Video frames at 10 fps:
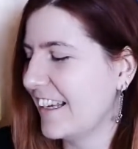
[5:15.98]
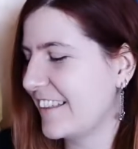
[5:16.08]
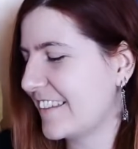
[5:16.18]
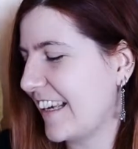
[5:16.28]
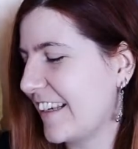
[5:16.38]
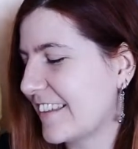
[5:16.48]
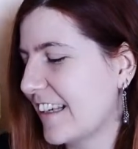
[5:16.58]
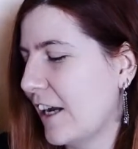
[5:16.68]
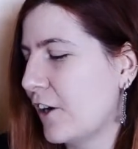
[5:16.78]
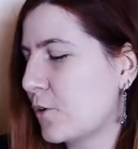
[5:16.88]
It
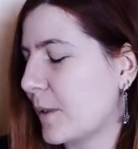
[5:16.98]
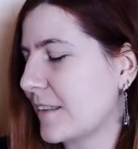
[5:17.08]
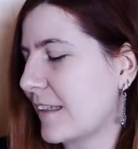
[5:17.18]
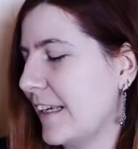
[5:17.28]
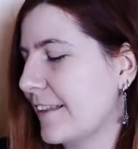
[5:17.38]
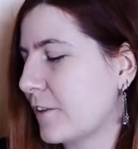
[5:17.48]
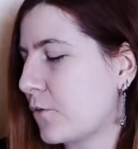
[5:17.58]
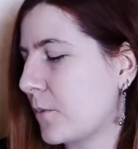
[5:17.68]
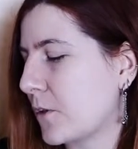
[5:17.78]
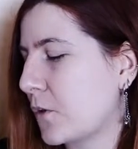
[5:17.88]
says translated
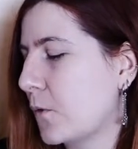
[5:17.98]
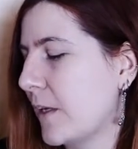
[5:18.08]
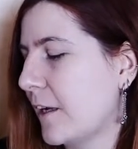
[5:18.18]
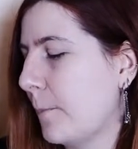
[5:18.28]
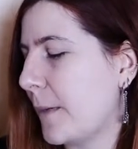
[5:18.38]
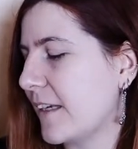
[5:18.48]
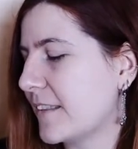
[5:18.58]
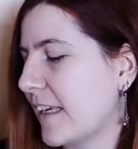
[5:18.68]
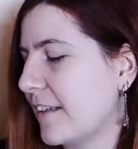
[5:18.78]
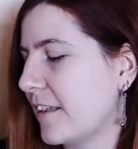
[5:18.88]
from the Korean by
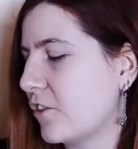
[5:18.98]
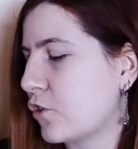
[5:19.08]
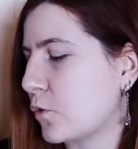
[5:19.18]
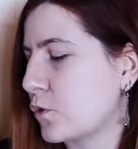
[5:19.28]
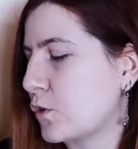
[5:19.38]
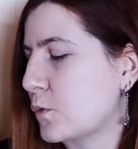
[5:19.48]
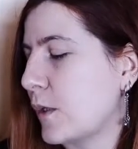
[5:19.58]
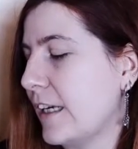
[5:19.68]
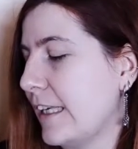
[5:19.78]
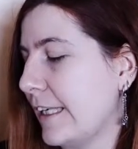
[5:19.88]
Sandy Cho
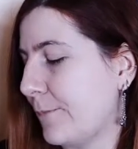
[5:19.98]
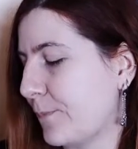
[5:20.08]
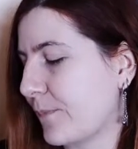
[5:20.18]
Soon Lee.